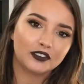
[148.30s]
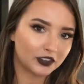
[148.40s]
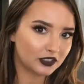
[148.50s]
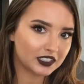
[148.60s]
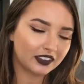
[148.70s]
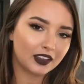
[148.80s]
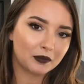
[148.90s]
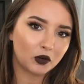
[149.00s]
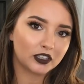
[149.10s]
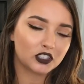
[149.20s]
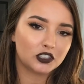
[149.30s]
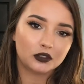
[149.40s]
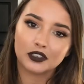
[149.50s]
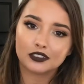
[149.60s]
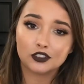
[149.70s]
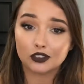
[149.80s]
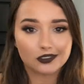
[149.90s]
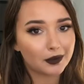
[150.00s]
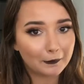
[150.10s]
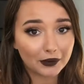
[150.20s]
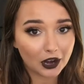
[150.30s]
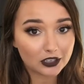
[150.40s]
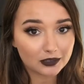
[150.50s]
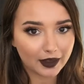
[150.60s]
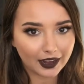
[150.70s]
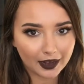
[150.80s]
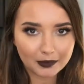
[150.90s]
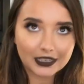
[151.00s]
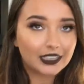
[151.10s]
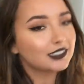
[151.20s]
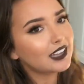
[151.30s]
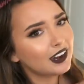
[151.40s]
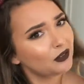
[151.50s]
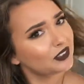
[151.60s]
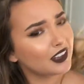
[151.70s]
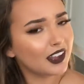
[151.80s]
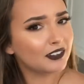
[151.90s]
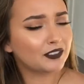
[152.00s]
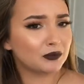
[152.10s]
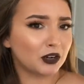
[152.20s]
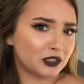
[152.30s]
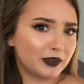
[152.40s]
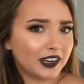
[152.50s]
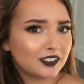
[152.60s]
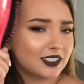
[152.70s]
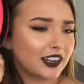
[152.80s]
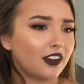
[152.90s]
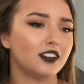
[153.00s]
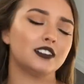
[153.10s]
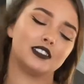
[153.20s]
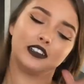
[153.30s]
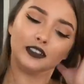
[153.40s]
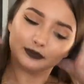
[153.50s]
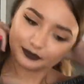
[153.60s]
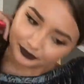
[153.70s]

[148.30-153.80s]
the first thing that I'm going to do is just brush my hair, because I don't think I've even brushed my hair today, honestly.